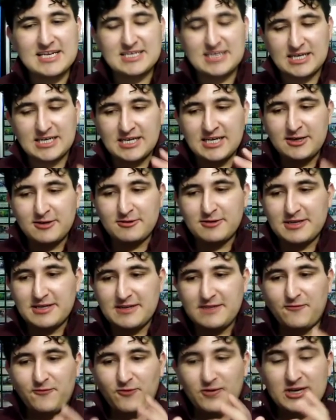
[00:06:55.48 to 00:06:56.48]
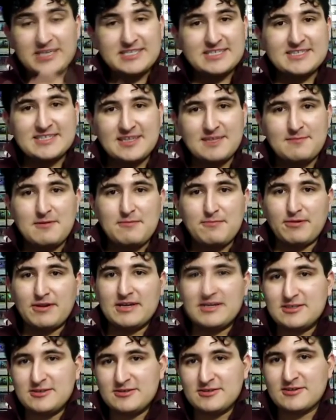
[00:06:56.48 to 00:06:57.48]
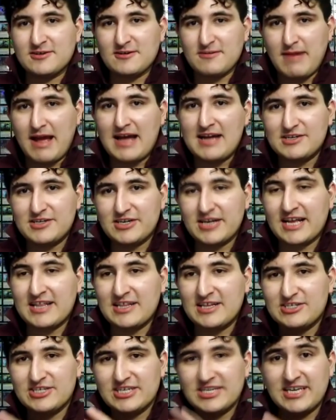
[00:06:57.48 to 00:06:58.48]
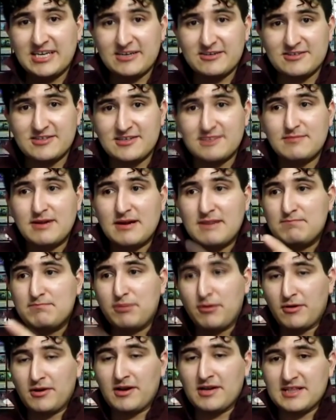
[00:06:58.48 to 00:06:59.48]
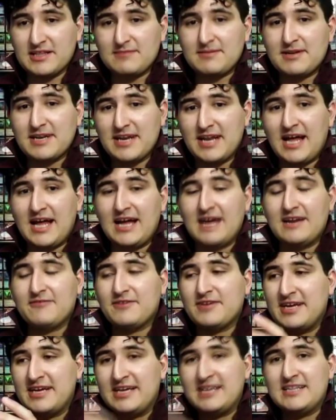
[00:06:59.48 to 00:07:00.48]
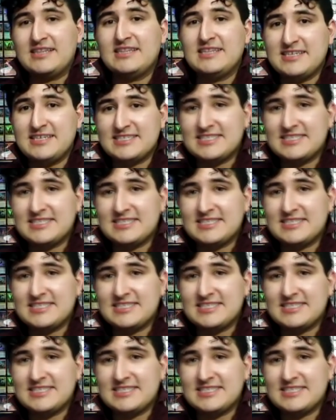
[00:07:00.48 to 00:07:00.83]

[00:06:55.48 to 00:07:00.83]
literally freezes them in place using her magic, and then she kills them by boiling them alive in these